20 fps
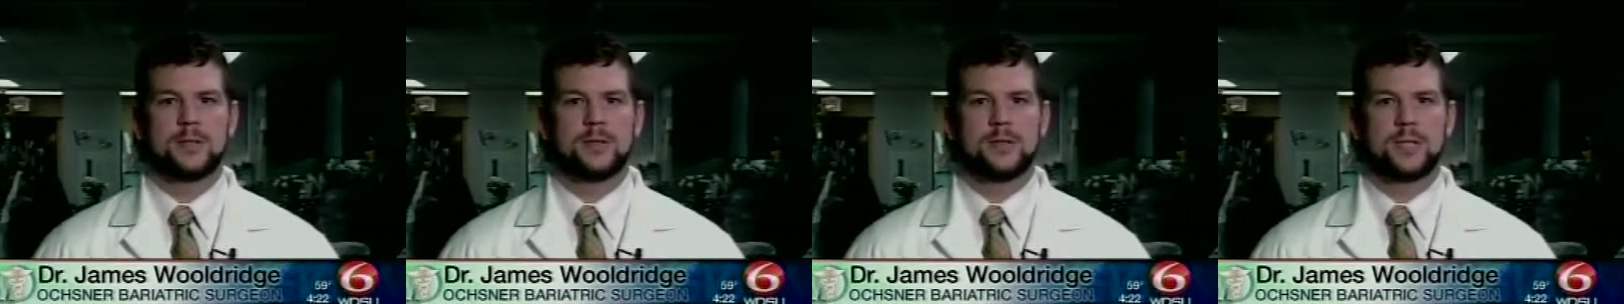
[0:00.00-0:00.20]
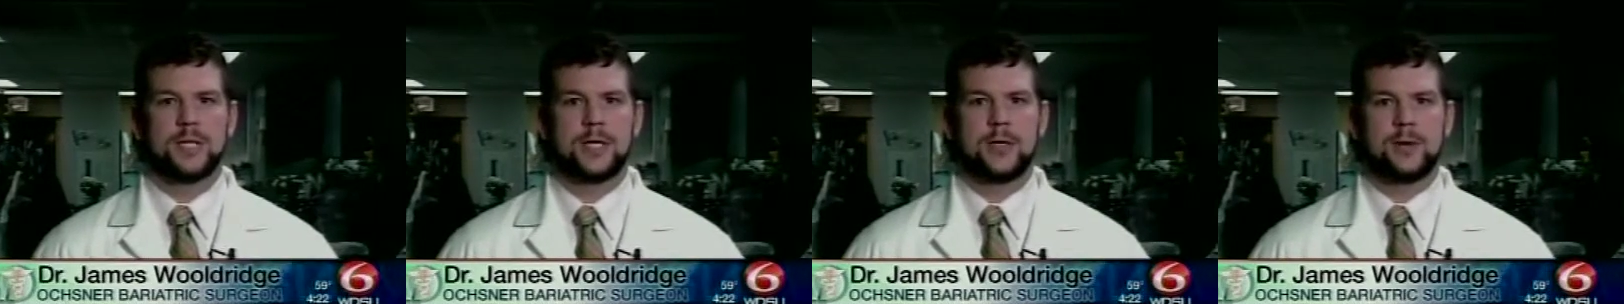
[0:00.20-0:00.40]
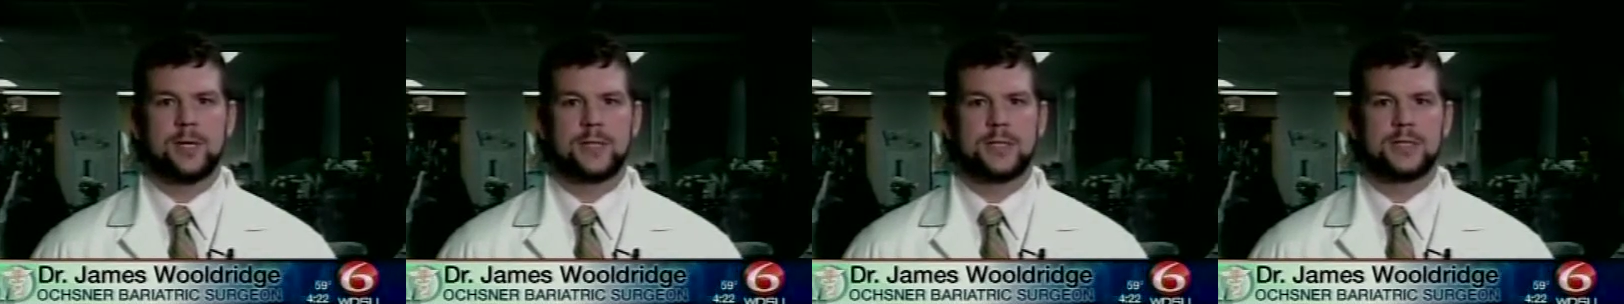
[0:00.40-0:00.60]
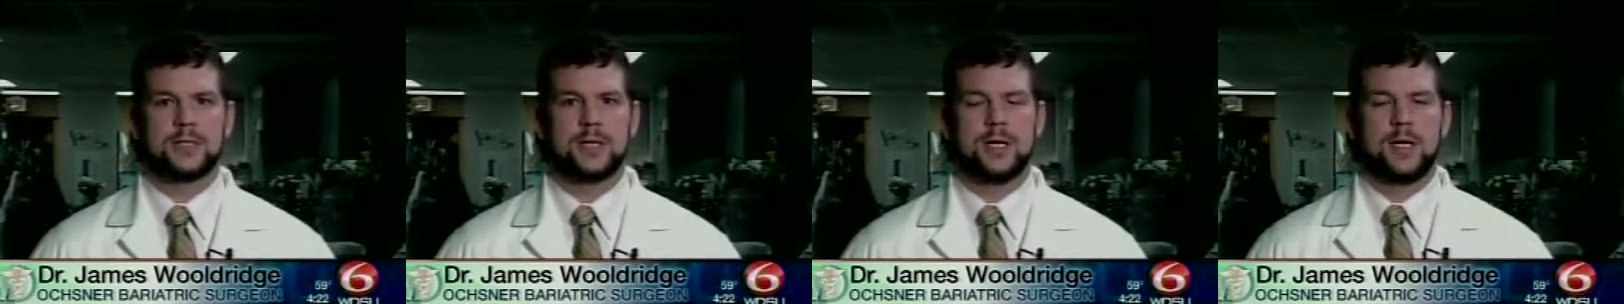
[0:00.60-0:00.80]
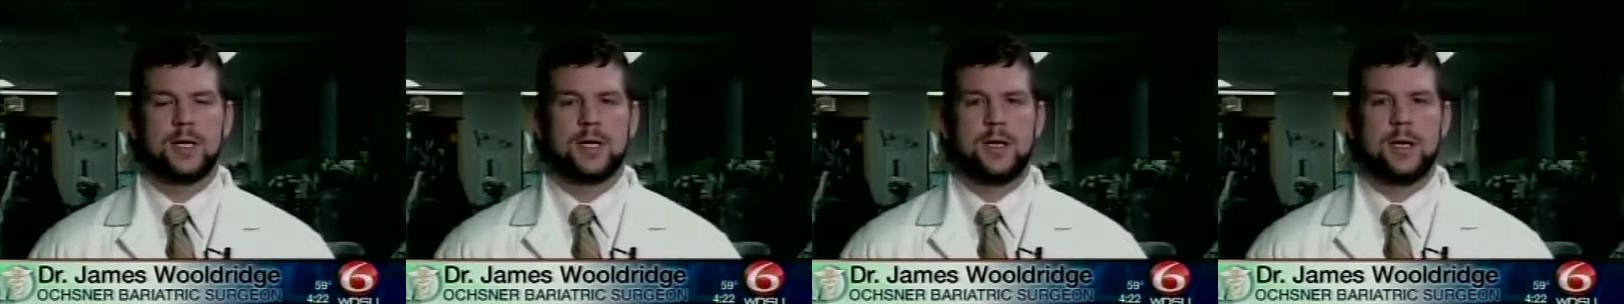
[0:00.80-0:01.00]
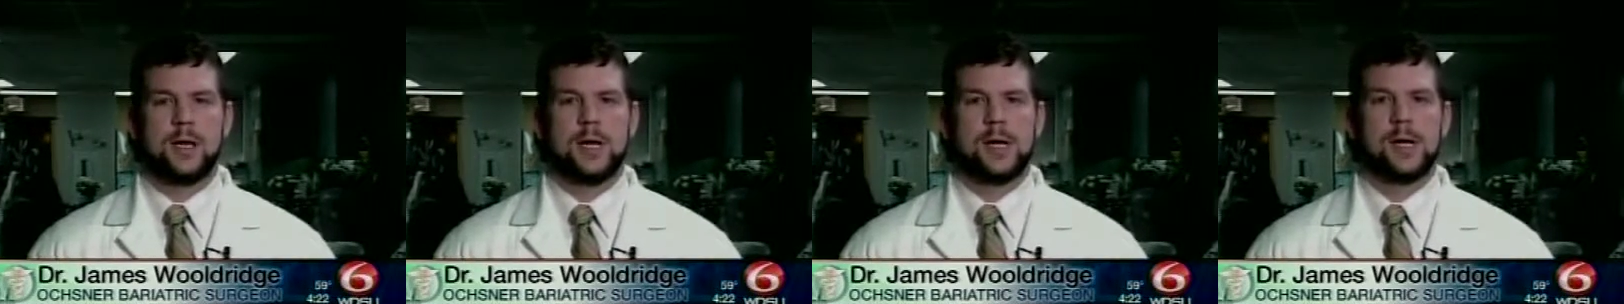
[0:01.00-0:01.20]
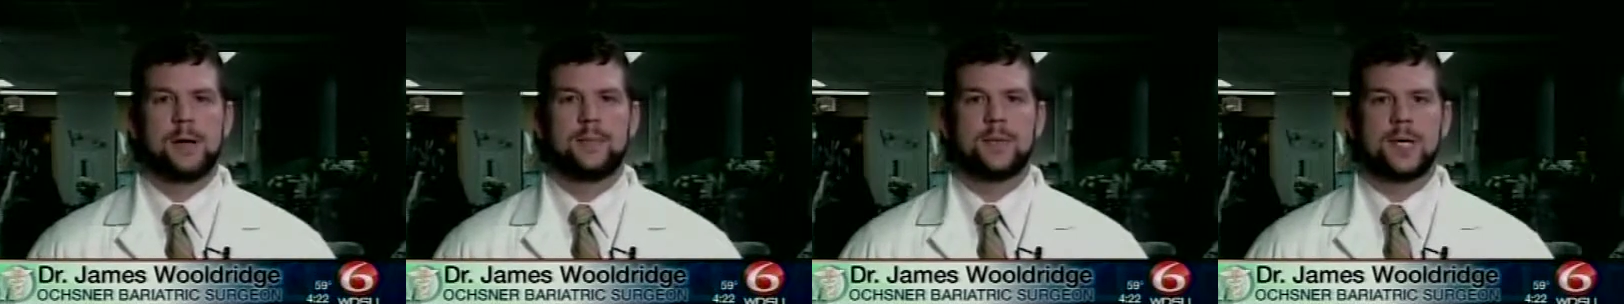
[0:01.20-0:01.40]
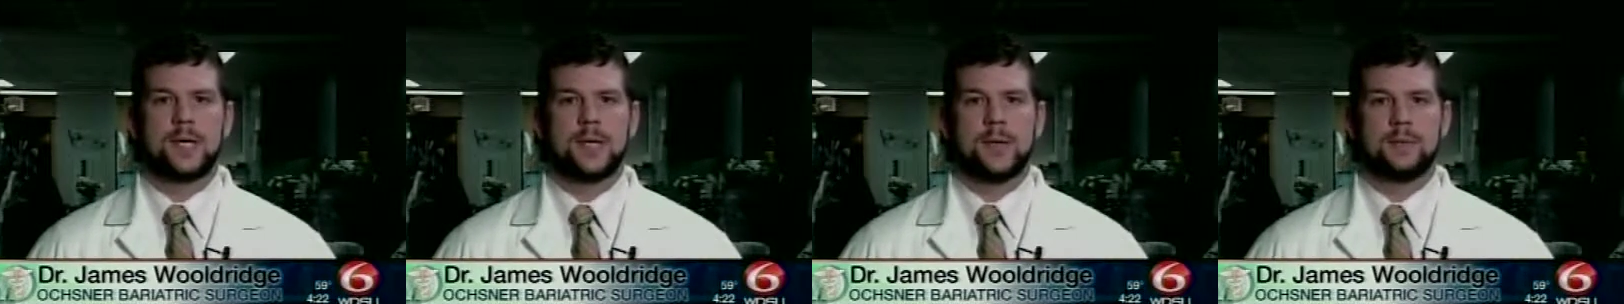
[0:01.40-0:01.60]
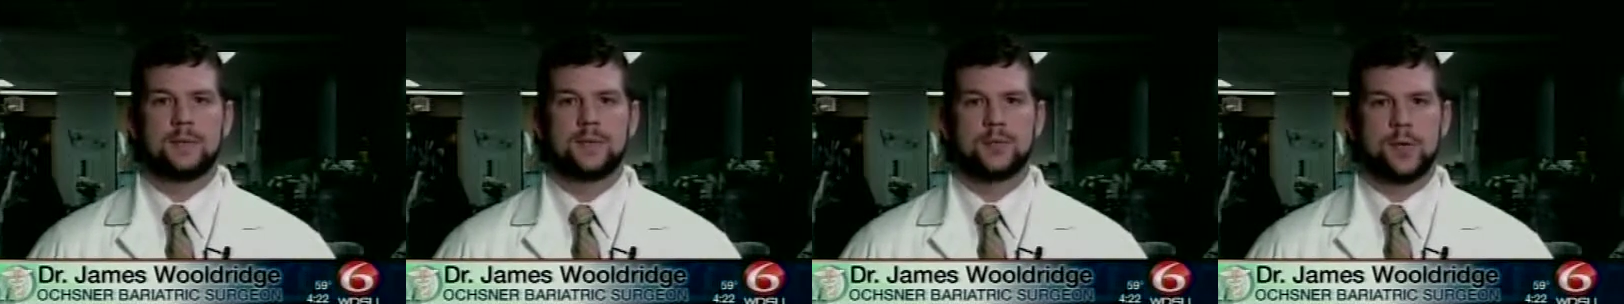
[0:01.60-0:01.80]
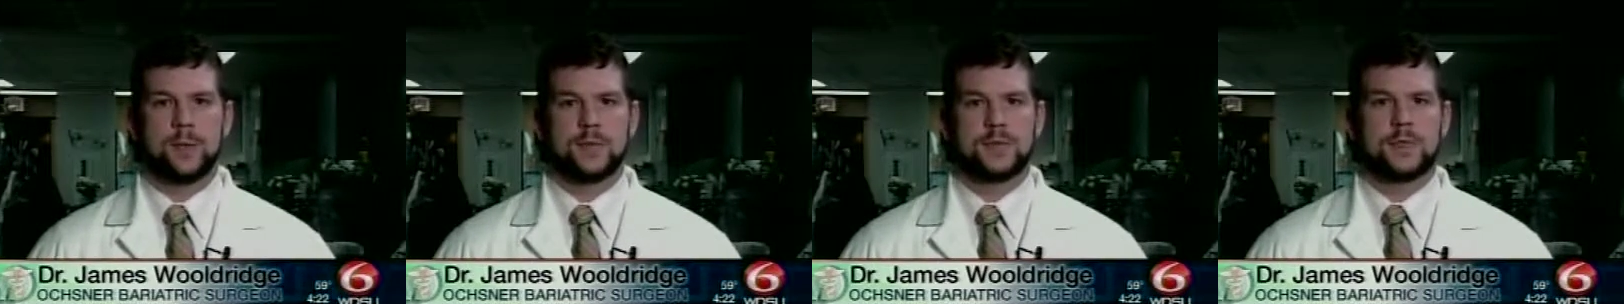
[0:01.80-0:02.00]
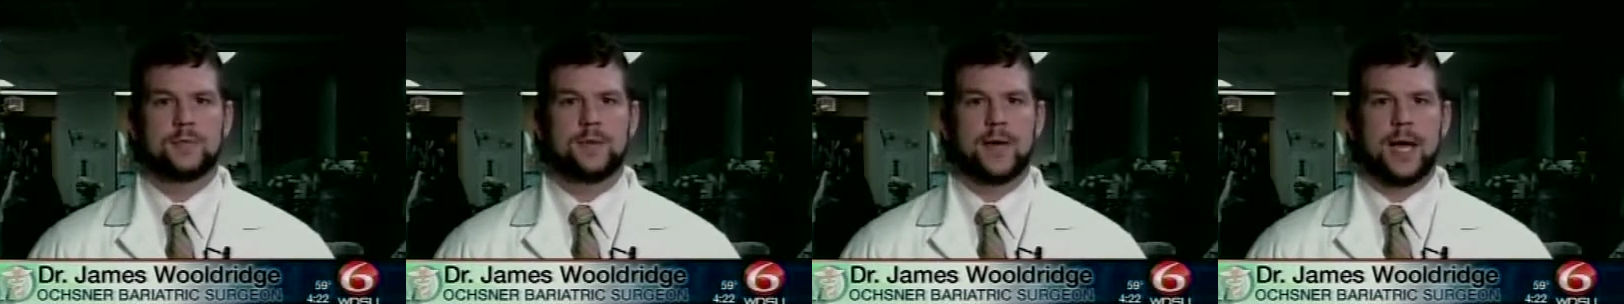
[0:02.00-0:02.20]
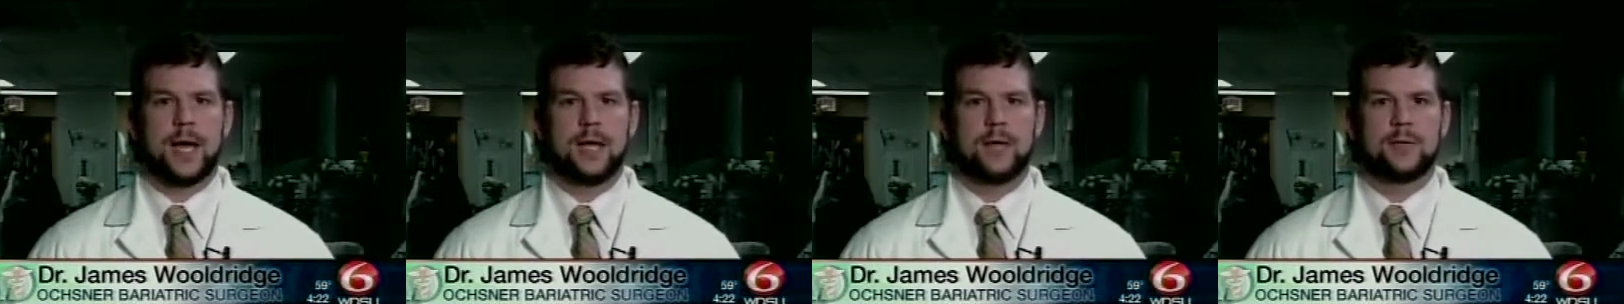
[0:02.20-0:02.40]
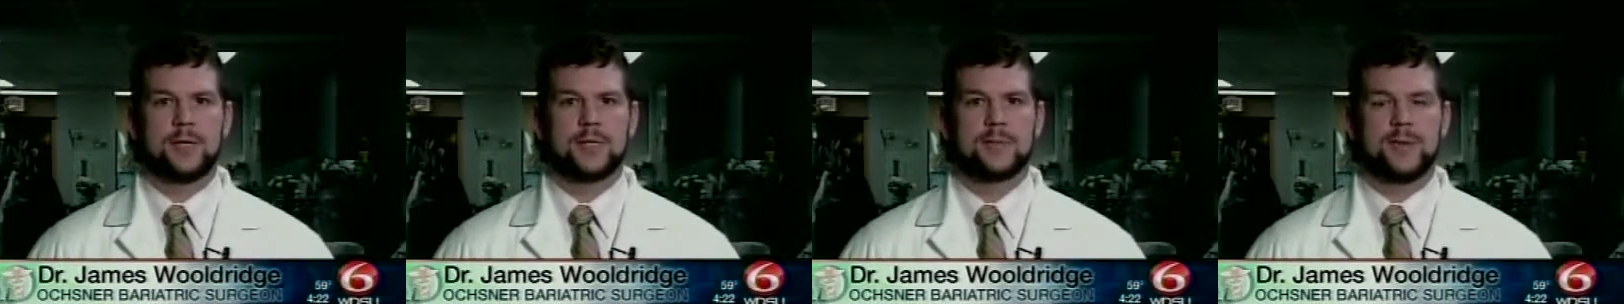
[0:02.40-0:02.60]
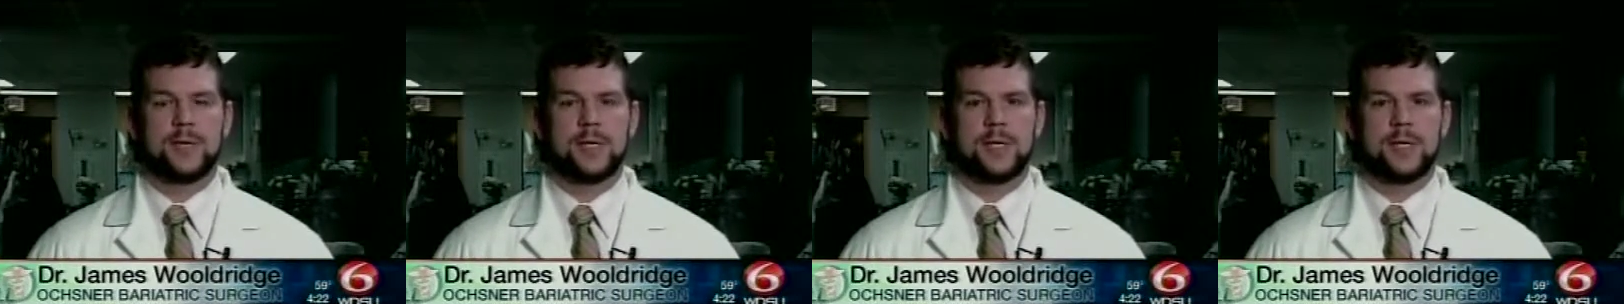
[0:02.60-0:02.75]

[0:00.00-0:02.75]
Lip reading: to decrease the absorption of calories.